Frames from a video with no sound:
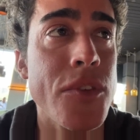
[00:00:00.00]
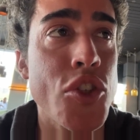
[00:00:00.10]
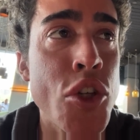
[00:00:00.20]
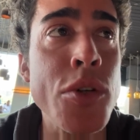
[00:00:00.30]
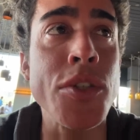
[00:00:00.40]

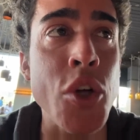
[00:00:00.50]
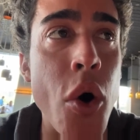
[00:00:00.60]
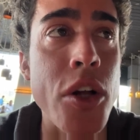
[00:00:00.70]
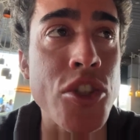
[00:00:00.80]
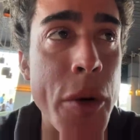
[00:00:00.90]
2
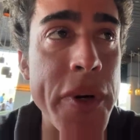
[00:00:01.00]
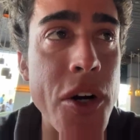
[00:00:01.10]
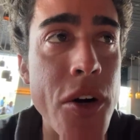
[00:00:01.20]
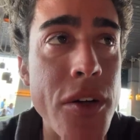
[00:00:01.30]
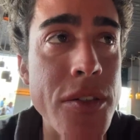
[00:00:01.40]
tall German
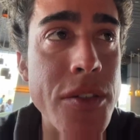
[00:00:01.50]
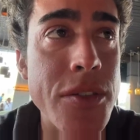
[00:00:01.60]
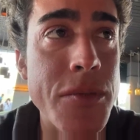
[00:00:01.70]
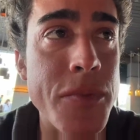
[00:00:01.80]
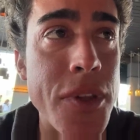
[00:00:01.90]
girls,
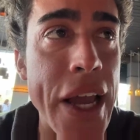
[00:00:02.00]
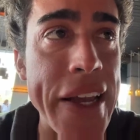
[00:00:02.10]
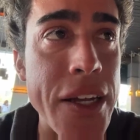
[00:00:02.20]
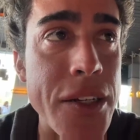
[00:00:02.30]
like